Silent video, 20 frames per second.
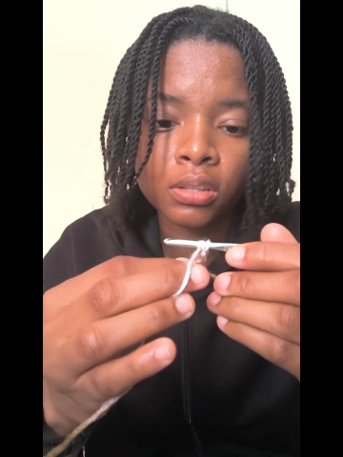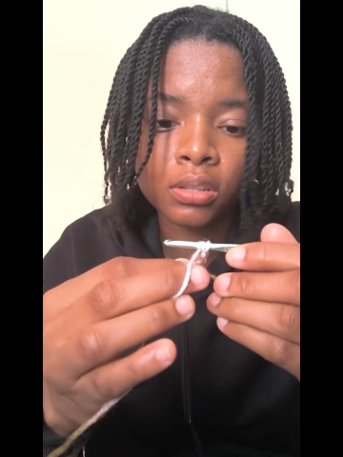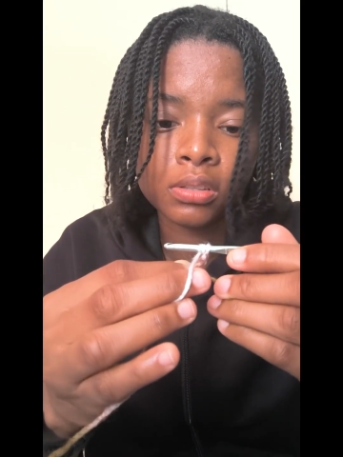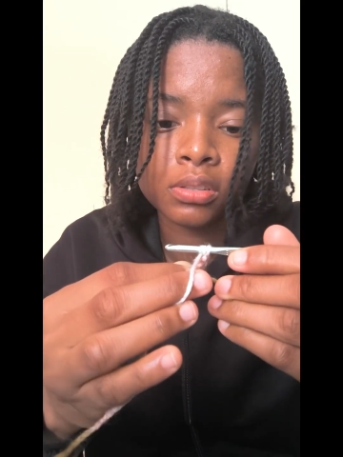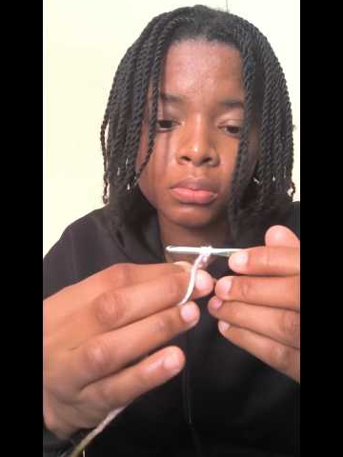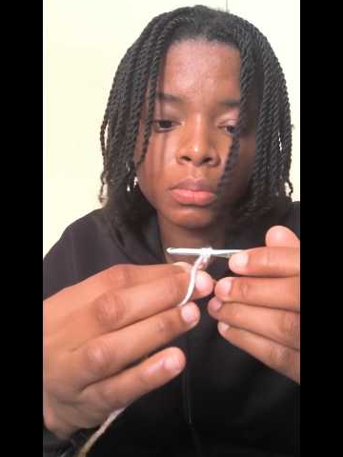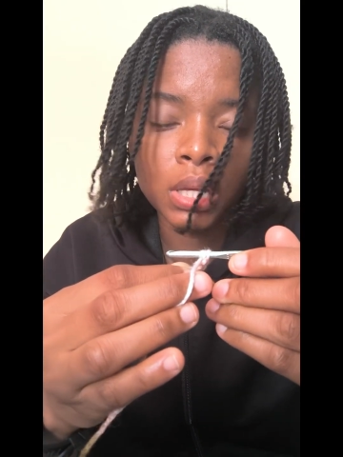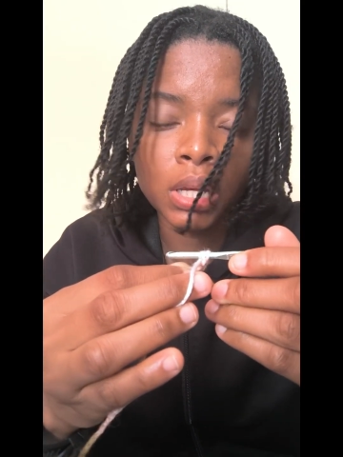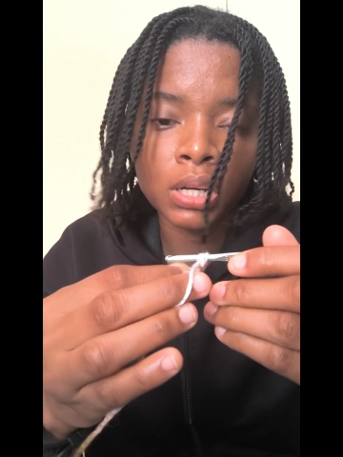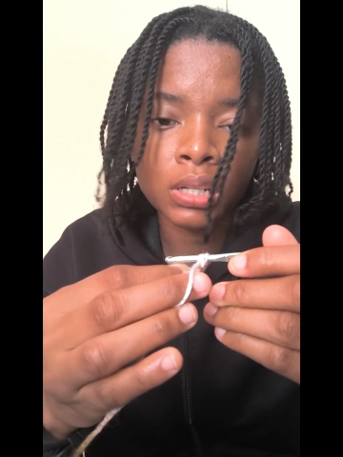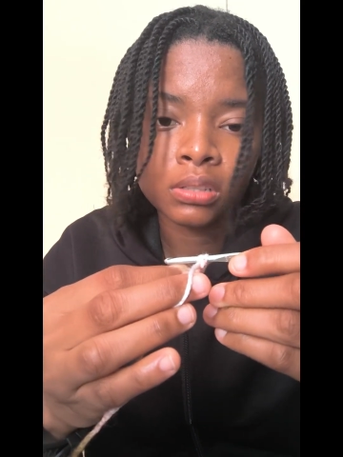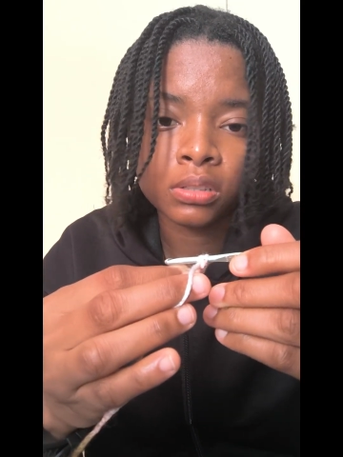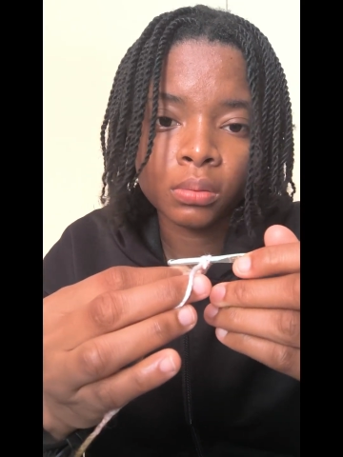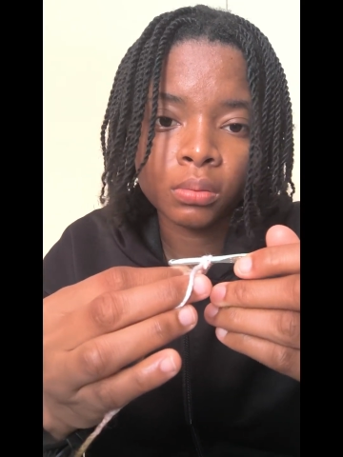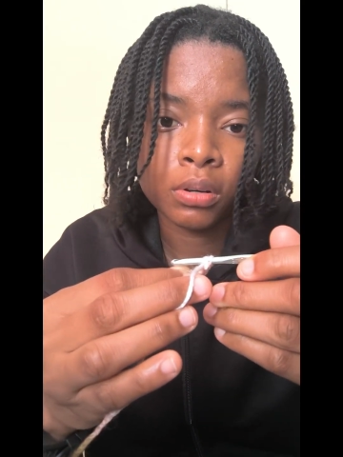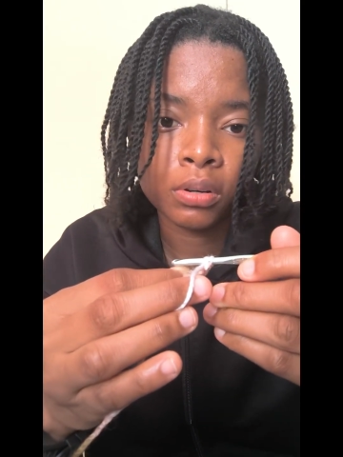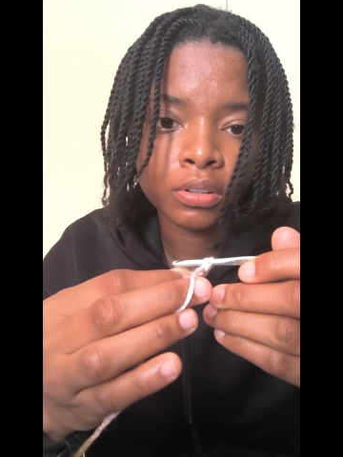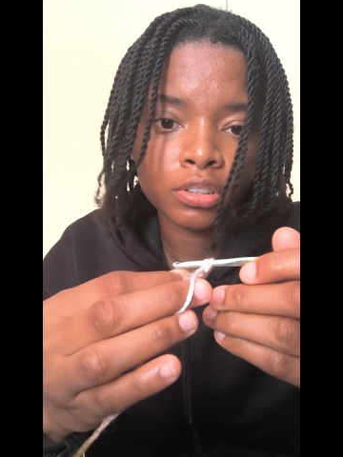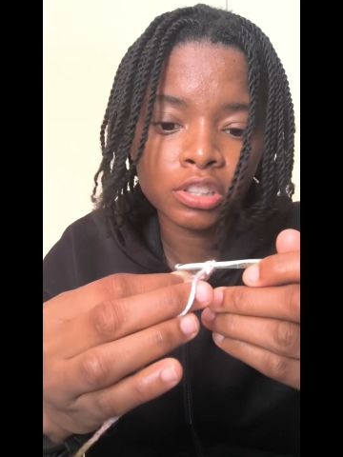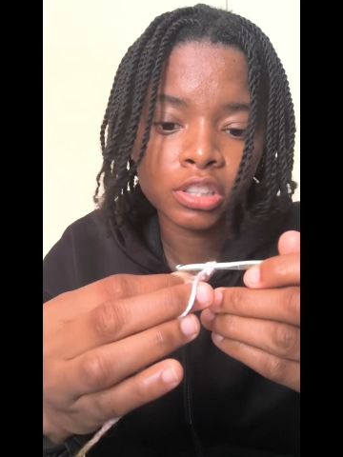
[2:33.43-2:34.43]
to make a
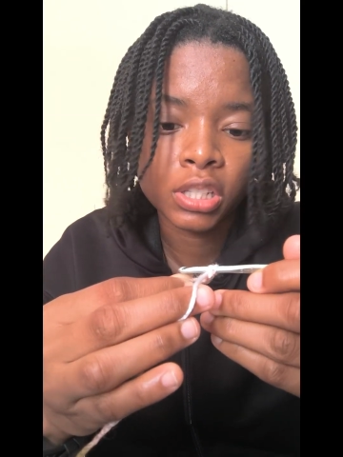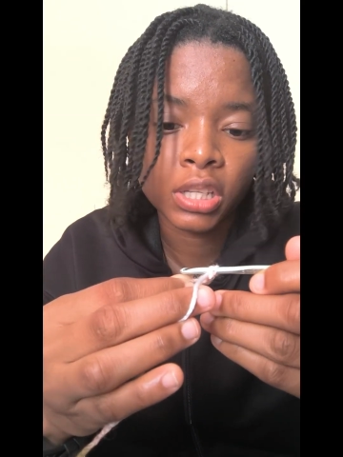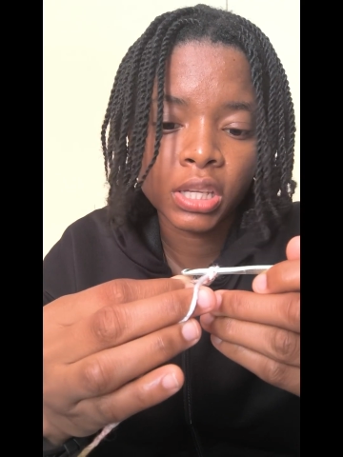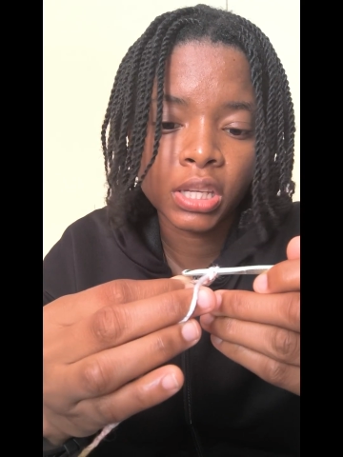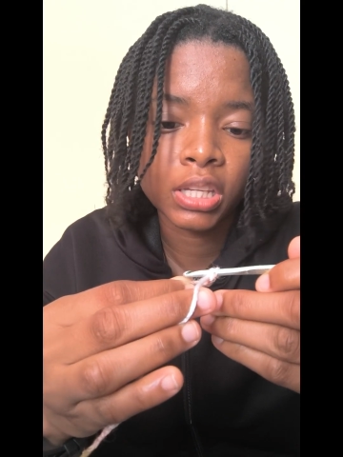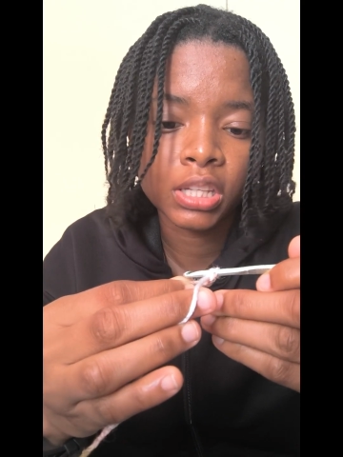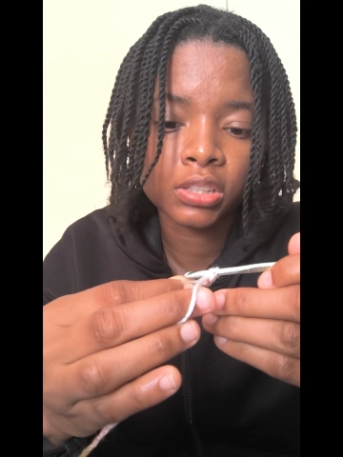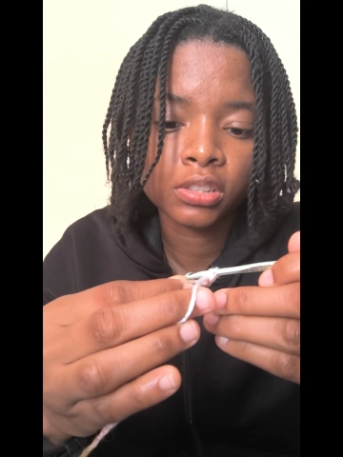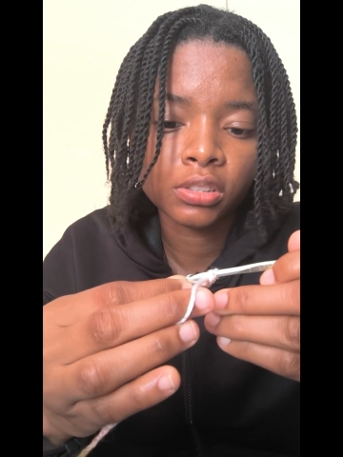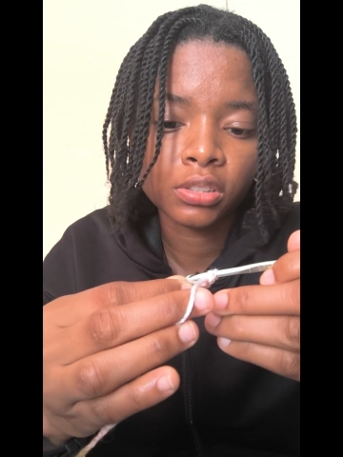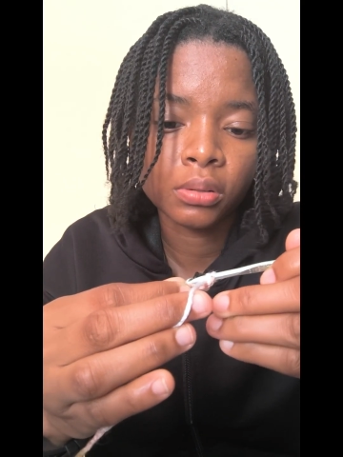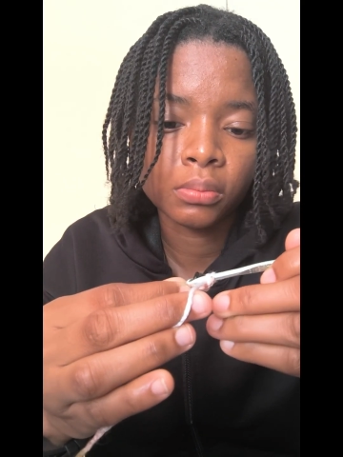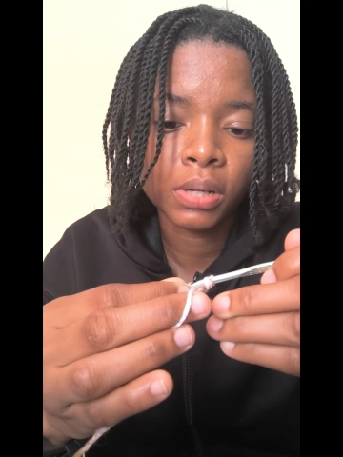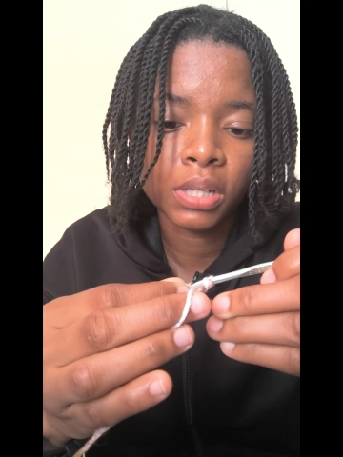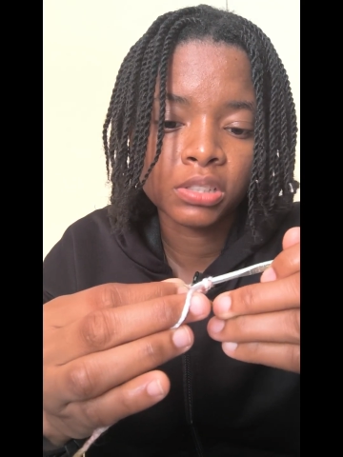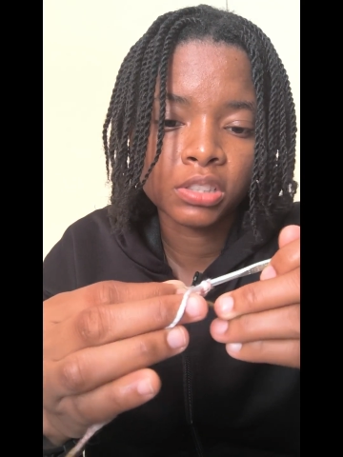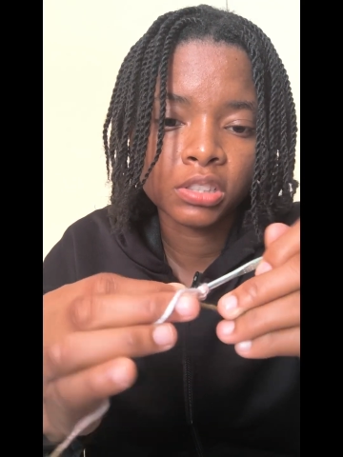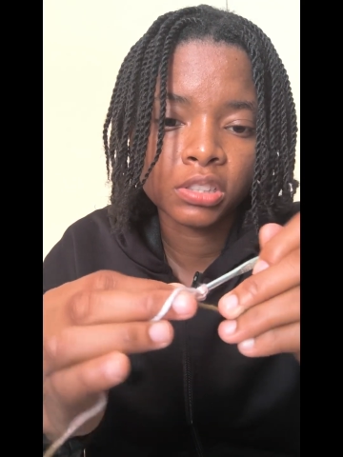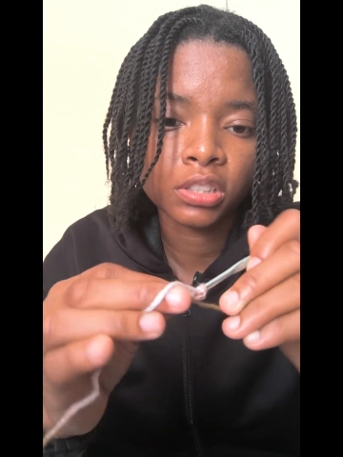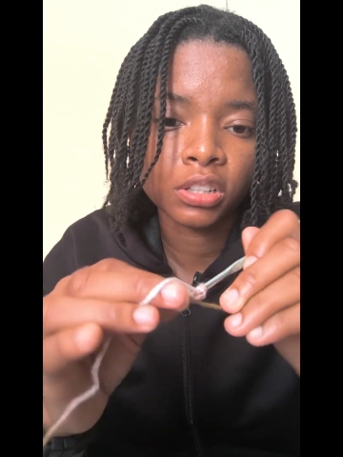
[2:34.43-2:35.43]
double crochet into the
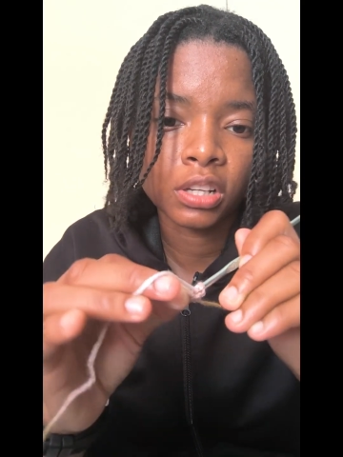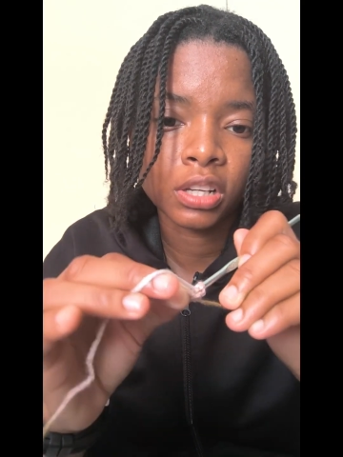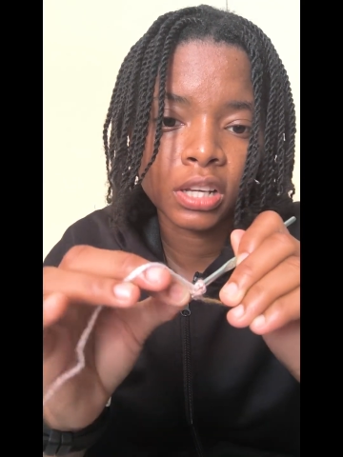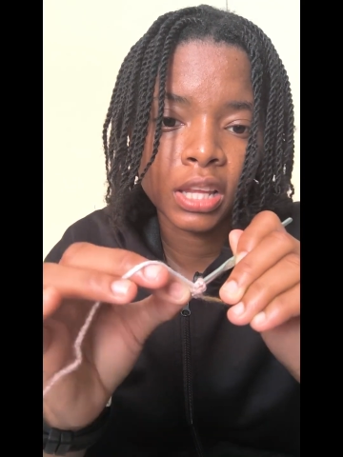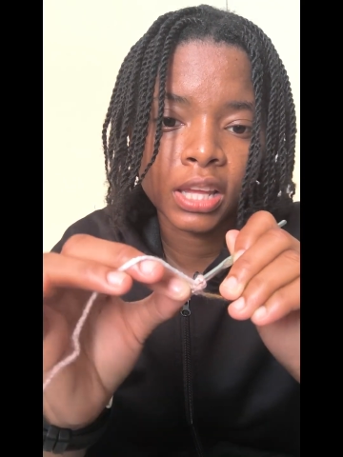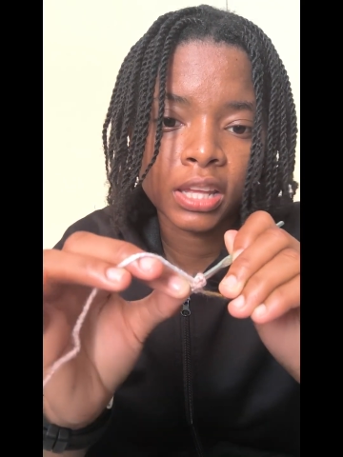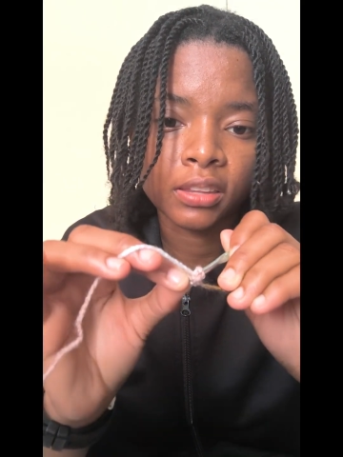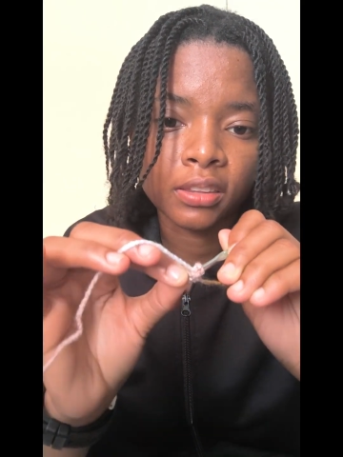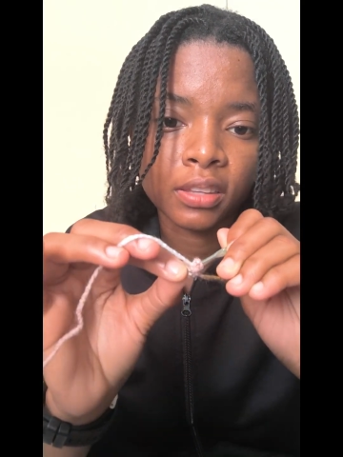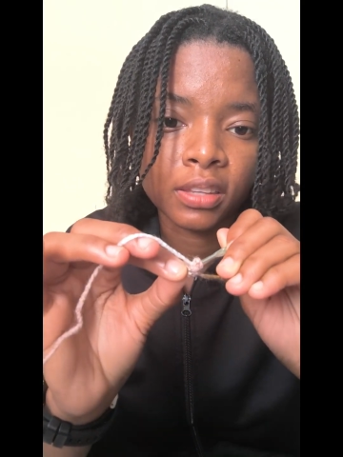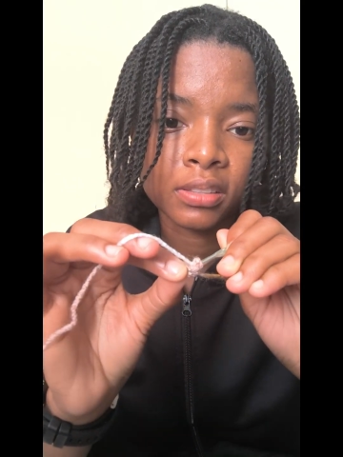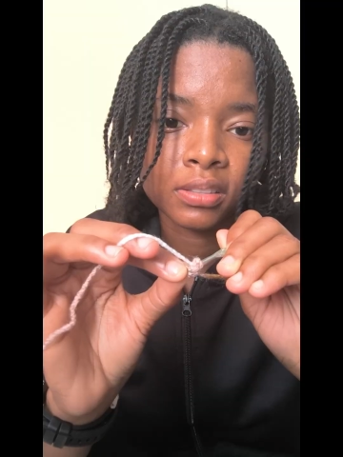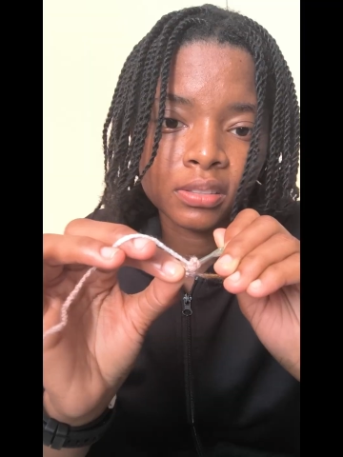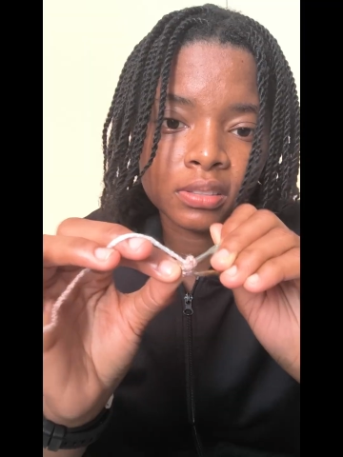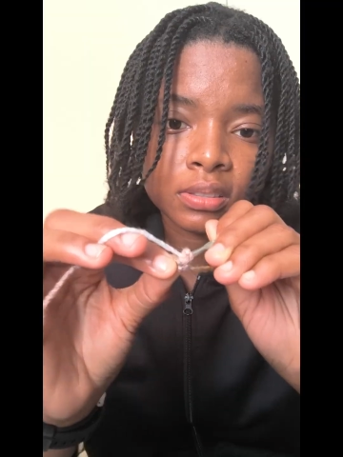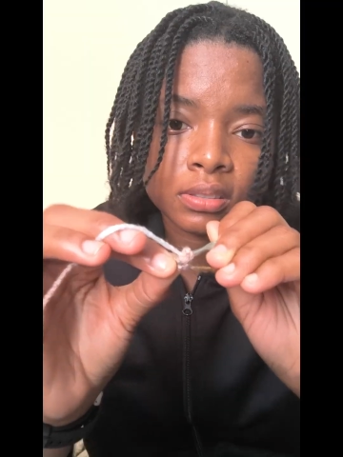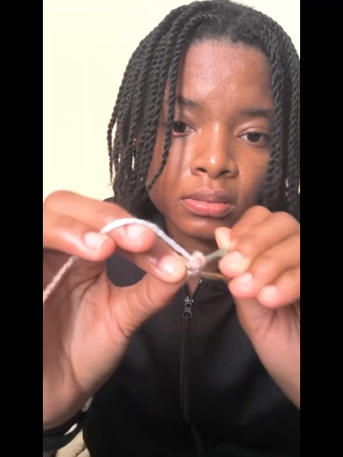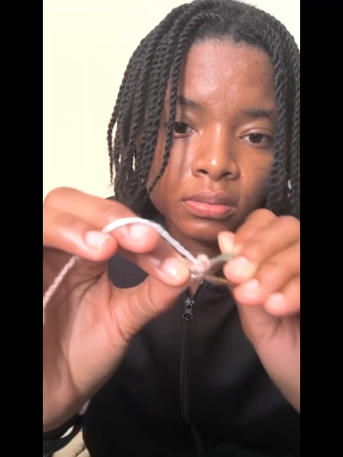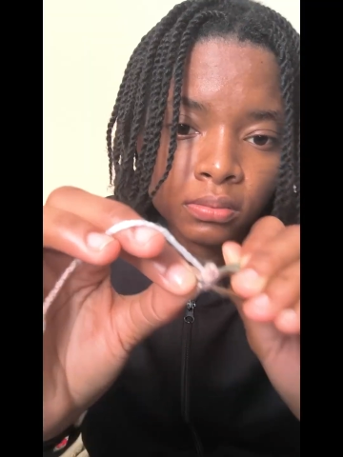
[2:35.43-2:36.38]
magic circle like this.